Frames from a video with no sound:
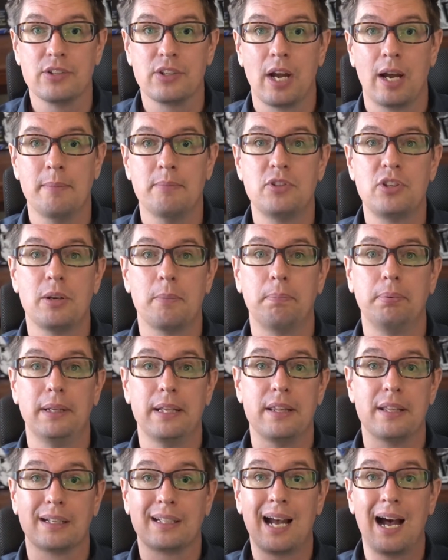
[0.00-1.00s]
I'm simply
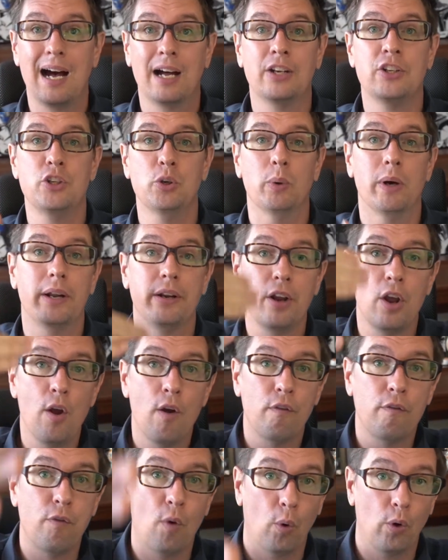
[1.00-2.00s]
the conduit
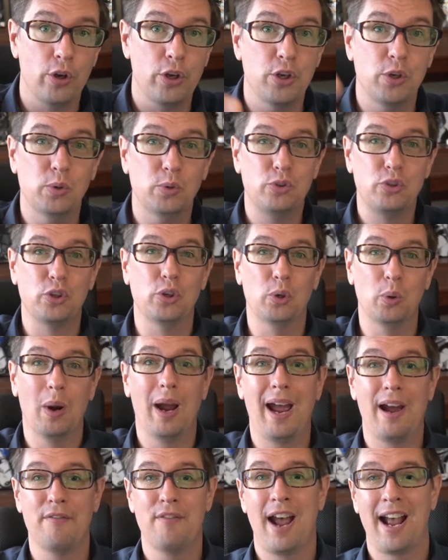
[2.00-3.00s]
for you to
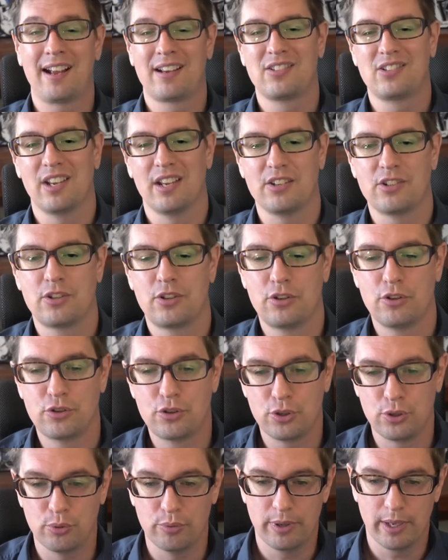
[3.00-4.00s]
have access
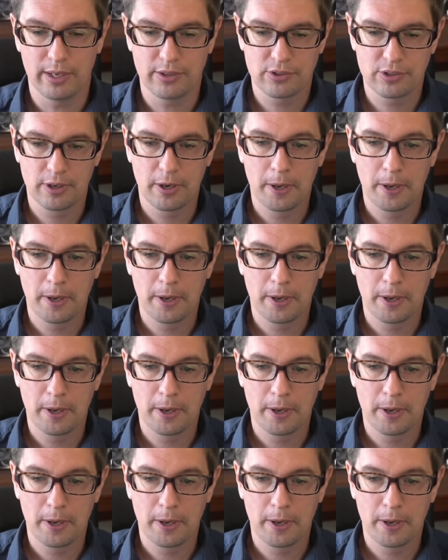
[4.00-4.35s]
to this.